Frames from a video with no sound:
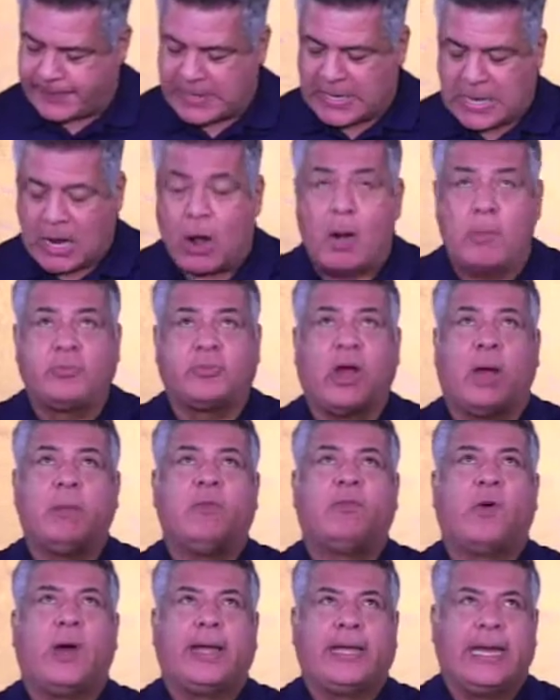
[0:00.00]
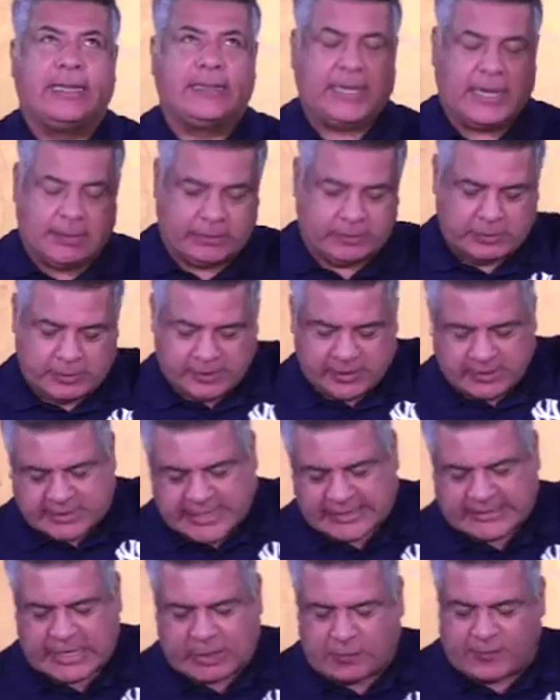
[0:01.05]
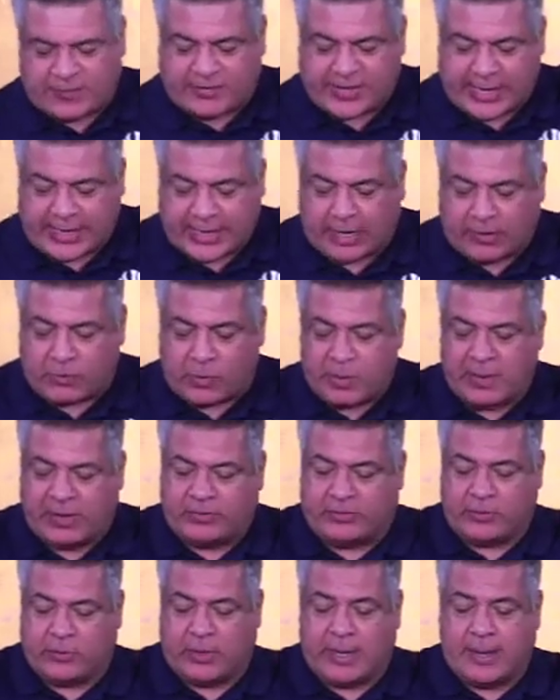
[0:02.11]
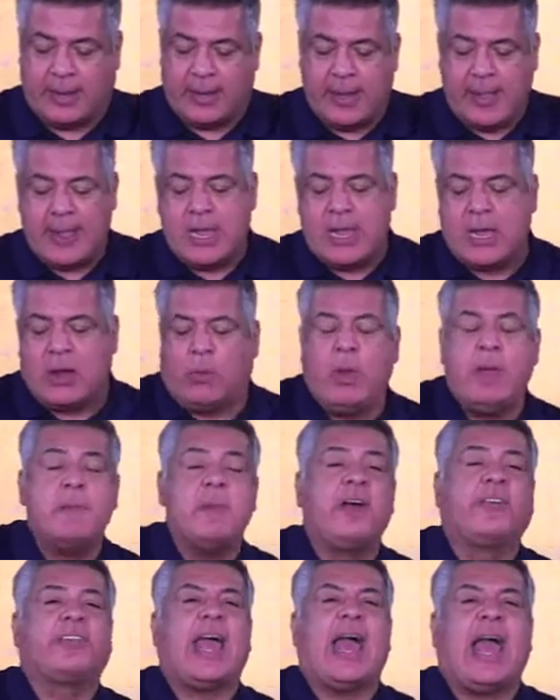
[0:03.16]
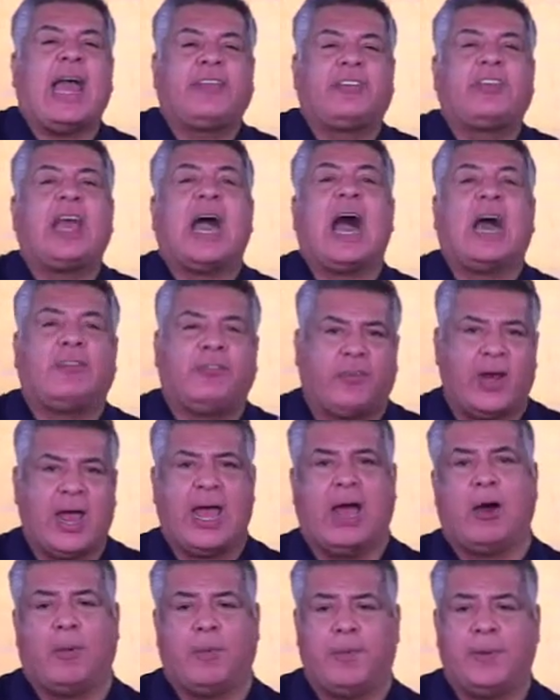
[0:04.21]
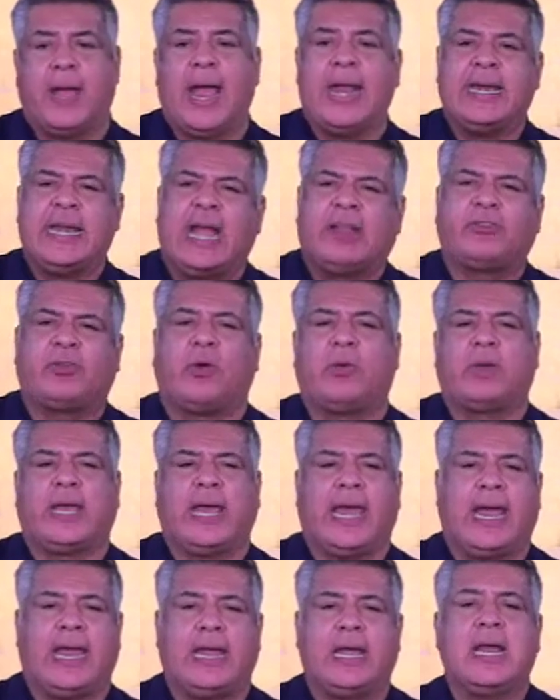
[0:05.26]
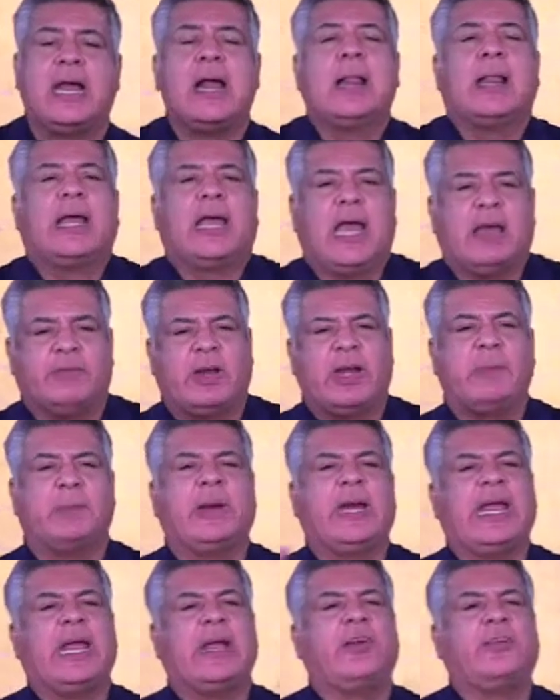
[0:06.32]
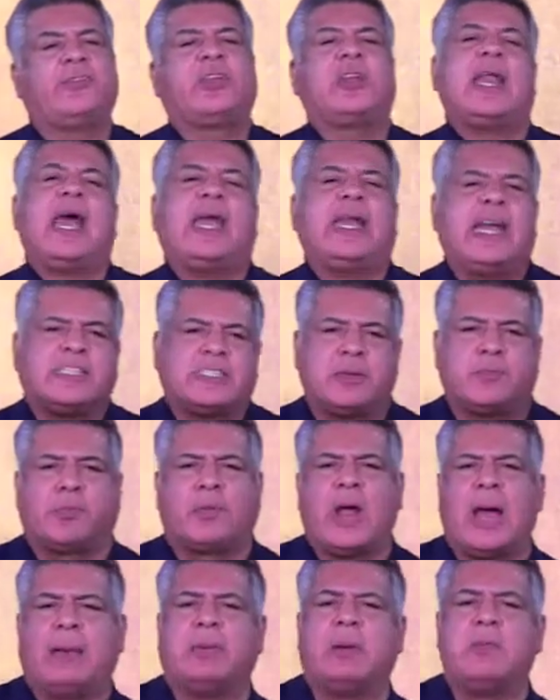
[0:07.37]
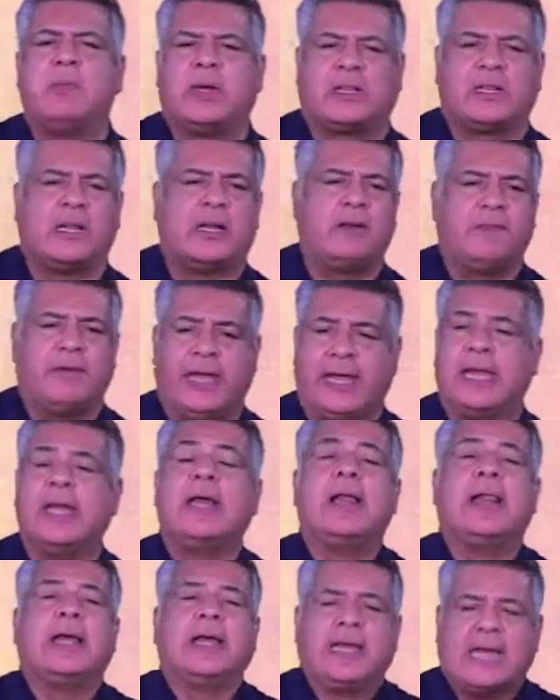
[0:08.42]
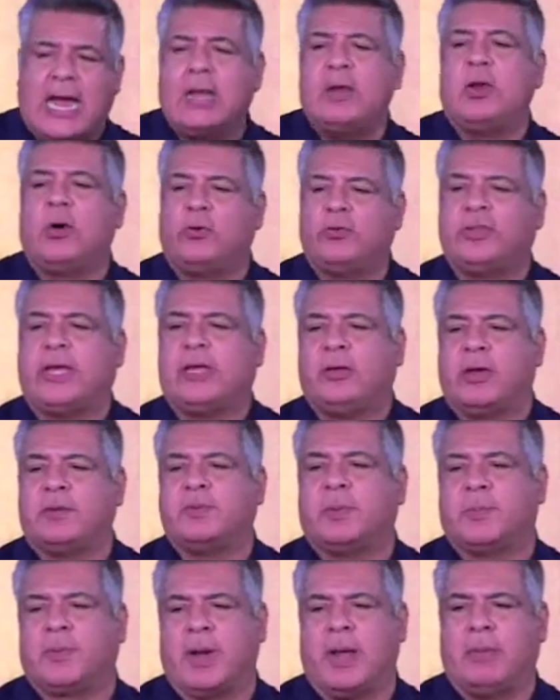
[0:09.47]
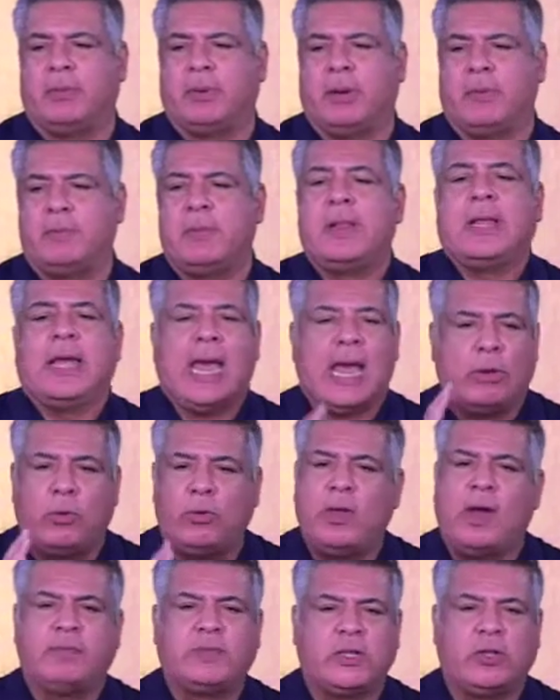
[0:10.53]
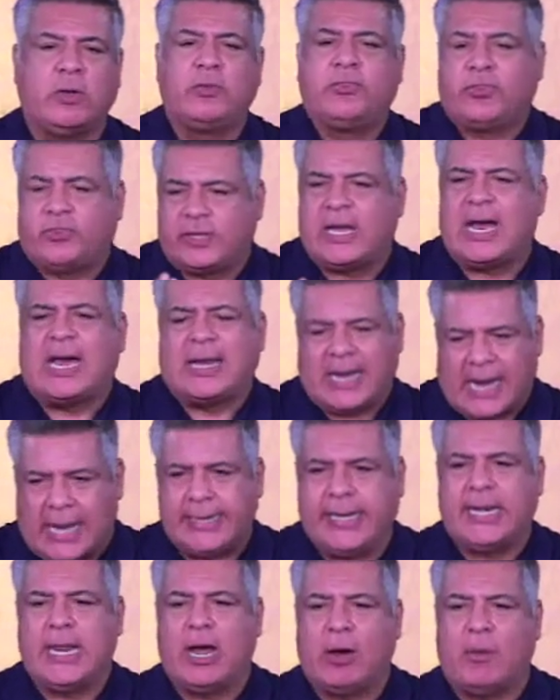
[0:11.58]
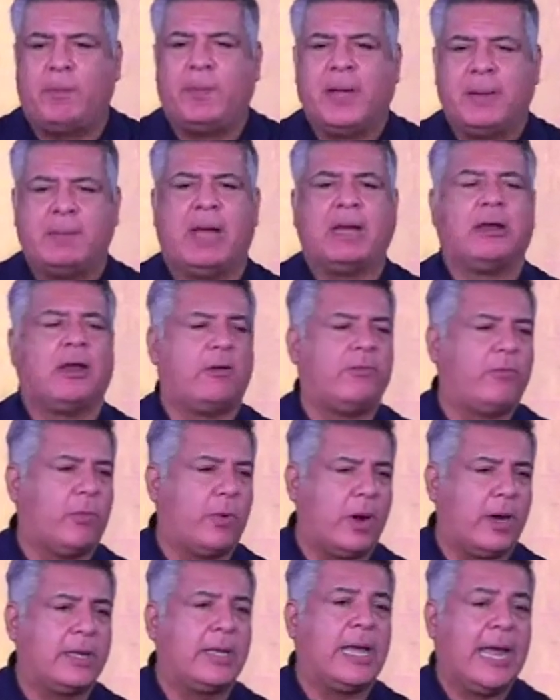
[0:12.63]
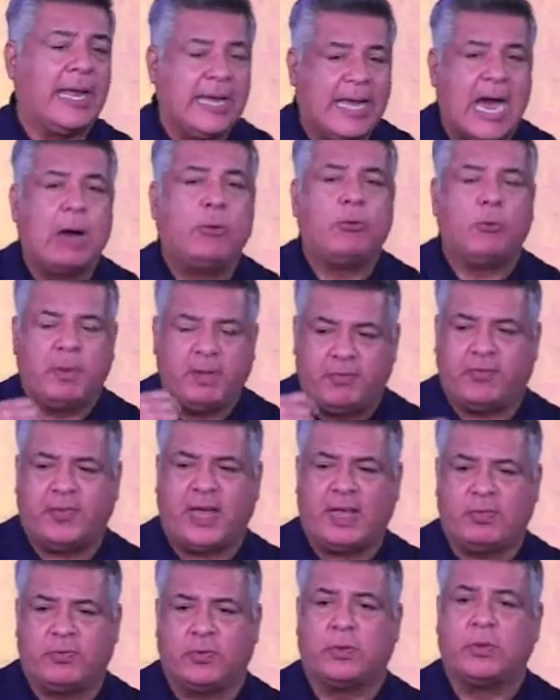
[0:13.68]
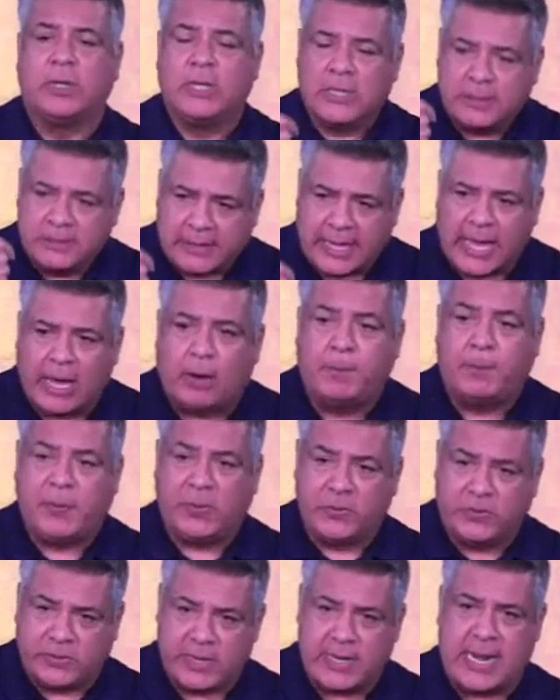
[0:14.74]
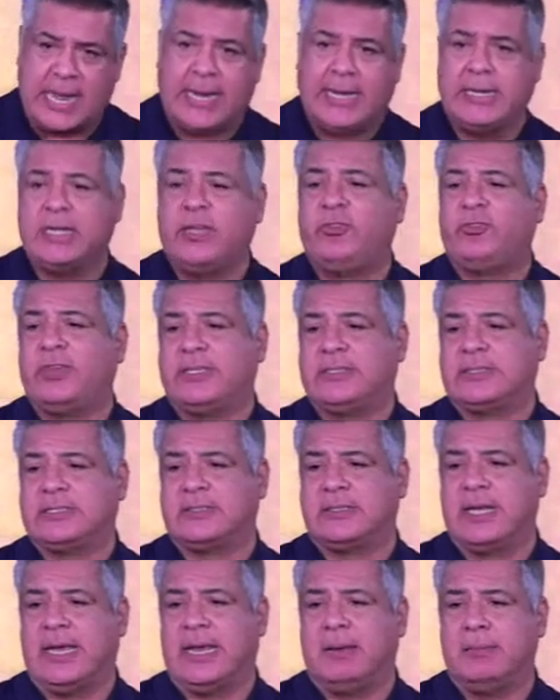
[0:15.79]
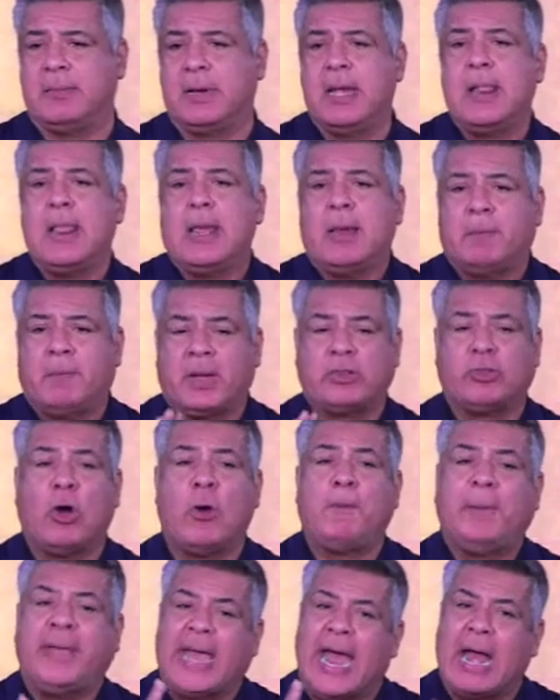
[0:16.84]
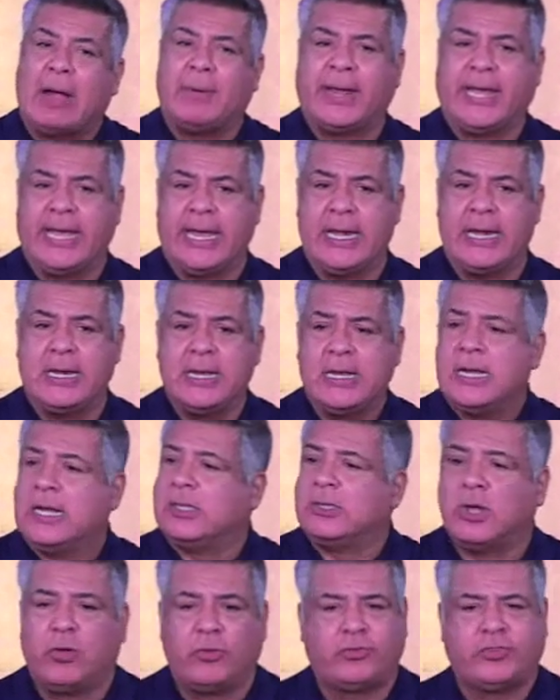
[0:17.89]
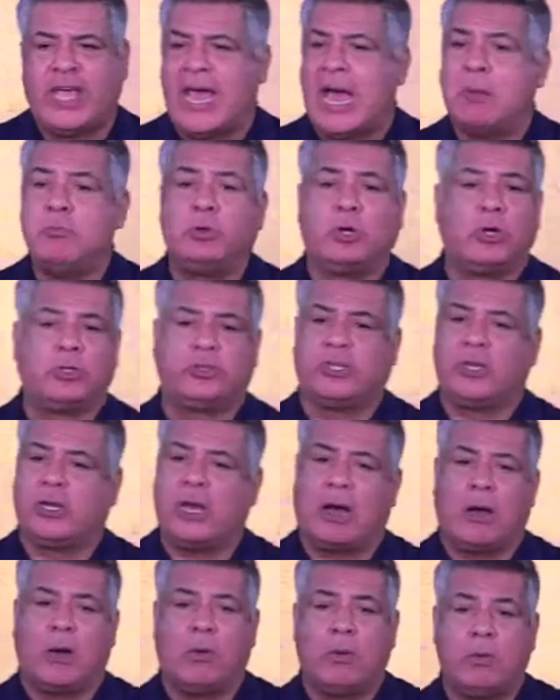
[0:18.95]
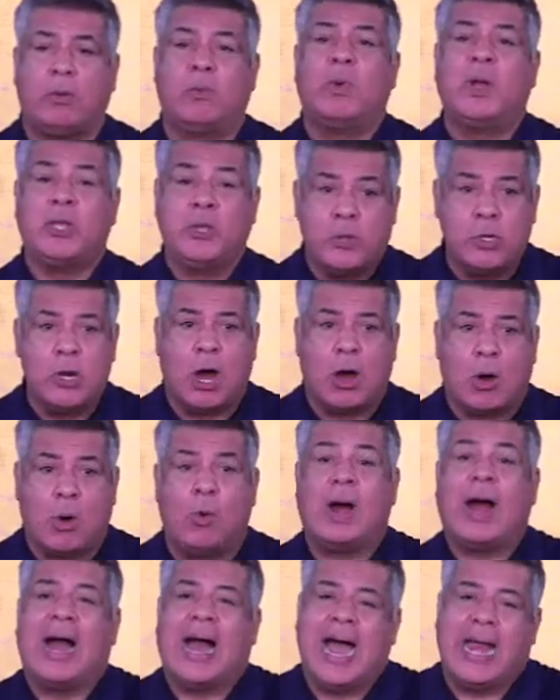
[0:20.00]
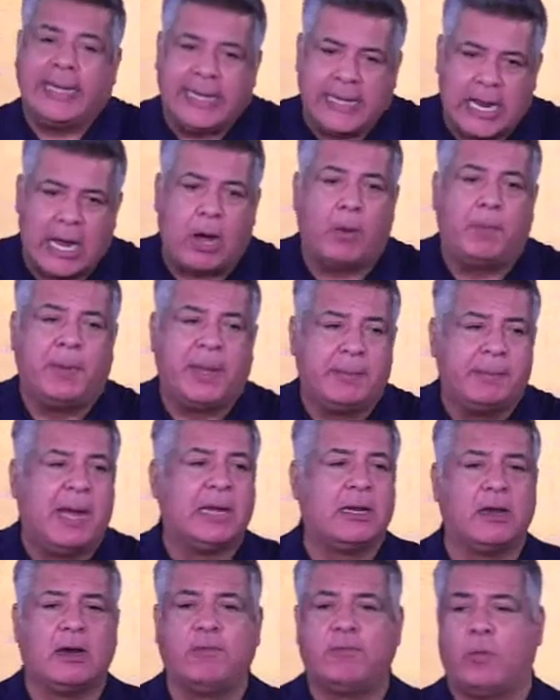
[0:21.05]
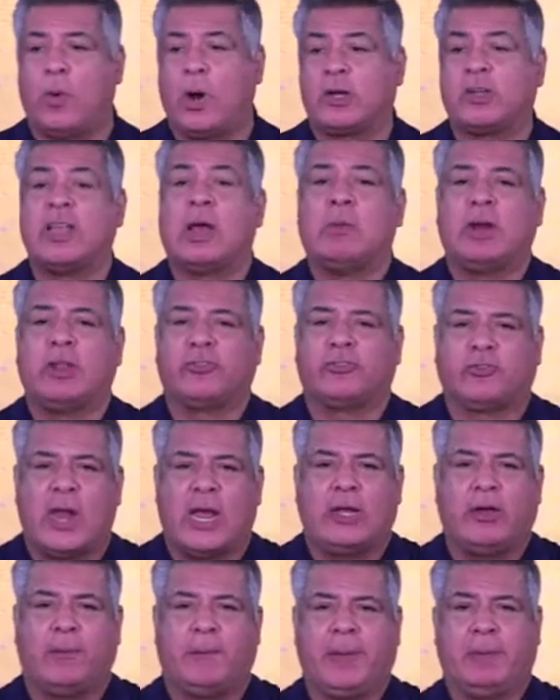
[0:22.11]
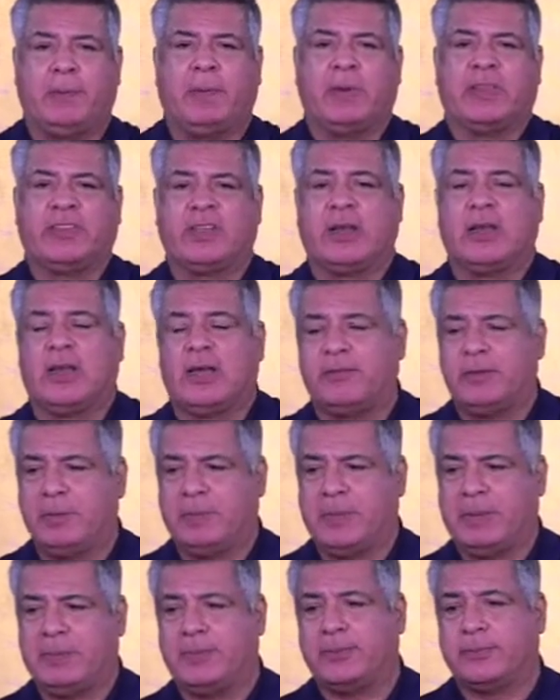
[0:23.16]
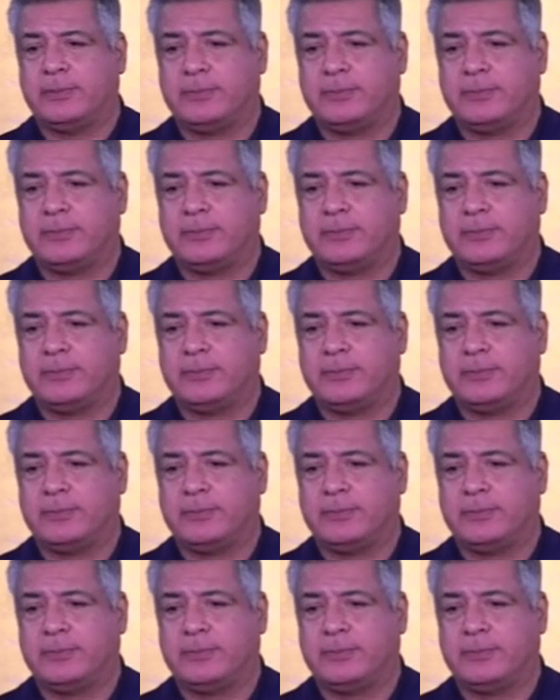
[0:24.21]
Oh, I'm sorry, before I get there, take that over a second. I just wanna make sure. We must ask God for help, and that's okay. If anybody here tonight has a problem with loving, God knows that you have a problem, and all you have to do is just, God, I need help in my love walk, and God will be faithful to help you tonight in Jesus' name. But don't be arrogant. Don't say I'm good to go when you know I need help in my love walk because I want to strangle people instead of loving people.